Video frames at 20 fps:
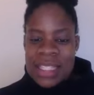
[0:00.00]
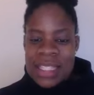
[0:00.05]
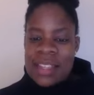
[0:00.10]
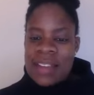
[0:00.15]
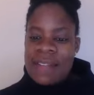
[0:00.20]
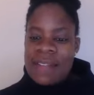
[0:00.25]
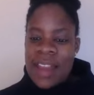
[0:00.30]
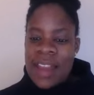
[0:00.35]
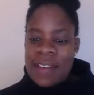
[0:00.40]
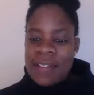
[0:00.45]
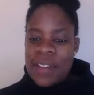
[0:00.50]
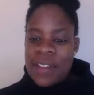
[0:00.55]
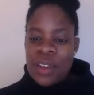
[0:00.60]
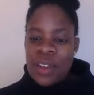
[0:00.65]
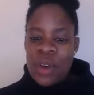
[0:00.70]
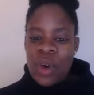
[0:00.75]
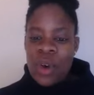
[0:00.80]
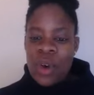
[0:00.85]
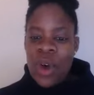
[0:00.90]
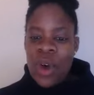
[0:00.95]
This is a faith that
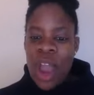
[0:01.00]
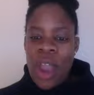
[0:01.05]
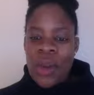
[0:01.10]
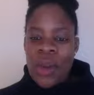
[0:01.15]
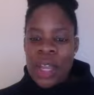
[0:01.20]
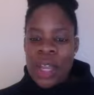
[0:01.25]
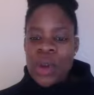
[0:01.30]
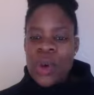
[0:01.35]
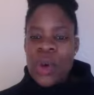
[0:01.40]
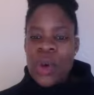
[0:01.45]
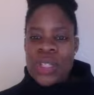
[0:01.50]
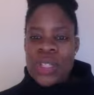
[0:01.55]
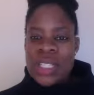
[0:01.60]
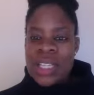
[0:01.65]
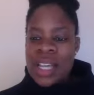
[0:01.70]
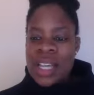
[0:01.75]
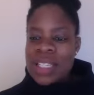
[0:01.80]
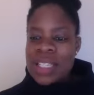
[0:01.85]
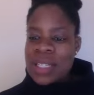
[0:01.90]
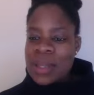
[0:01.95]
not only
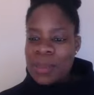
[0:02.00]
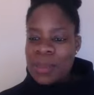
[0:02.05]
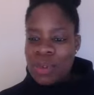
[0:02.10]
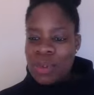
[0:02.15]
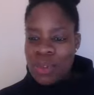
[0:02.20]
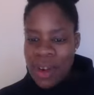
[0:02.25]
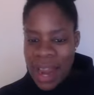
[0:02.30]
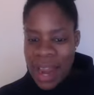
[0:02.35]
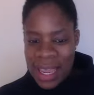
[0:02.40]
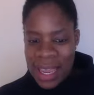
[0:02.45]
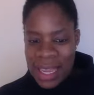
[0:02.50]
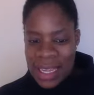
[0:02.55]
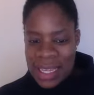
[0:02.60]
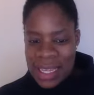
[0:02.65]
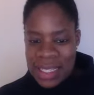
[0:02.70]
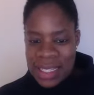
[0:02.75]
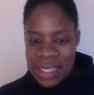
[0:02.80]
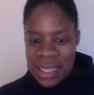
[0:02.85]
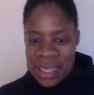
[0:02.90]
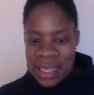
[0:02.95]
causes us to
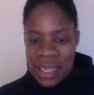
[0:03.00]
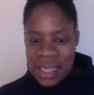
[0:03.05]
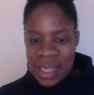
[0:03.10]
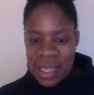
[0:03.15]
praise,